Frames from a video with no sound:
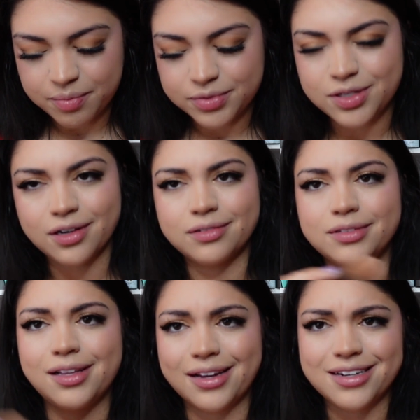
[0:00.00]
Start
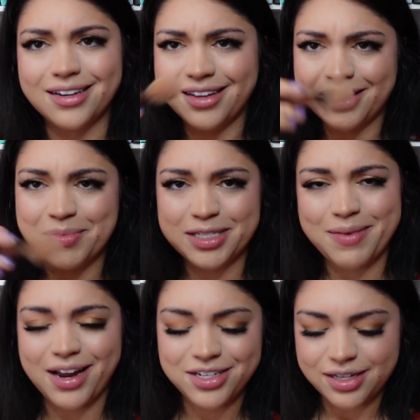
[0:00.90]
collecting like
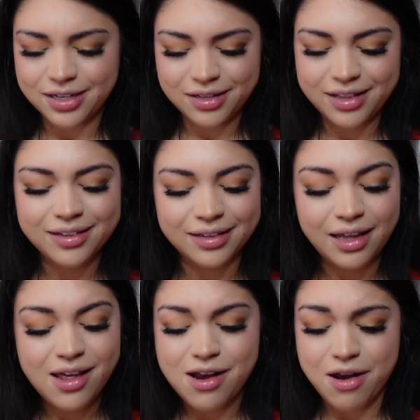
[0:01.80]
mismatched, like
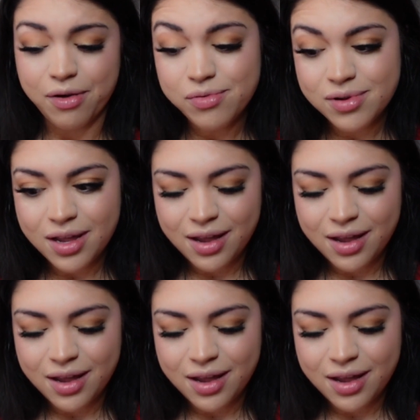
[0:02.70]
no.